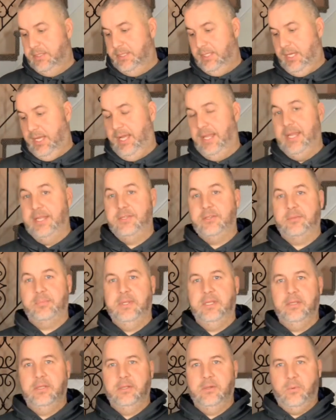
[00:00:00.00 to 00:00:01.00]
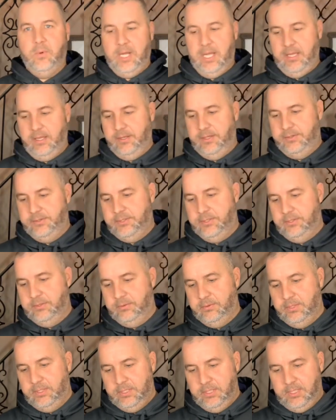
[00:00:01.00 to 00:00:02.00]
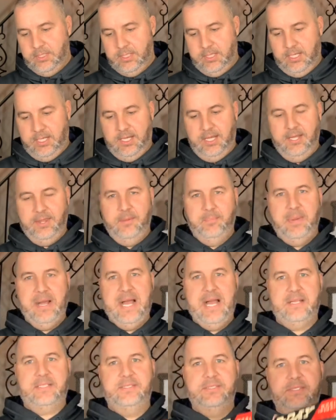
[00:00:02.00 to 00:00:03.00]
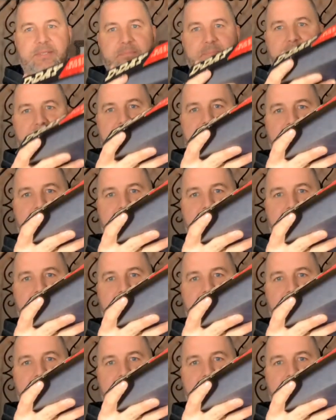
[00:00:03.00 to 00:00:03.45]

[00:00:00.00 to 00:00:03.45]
That took me a little while to do. The box is in pretty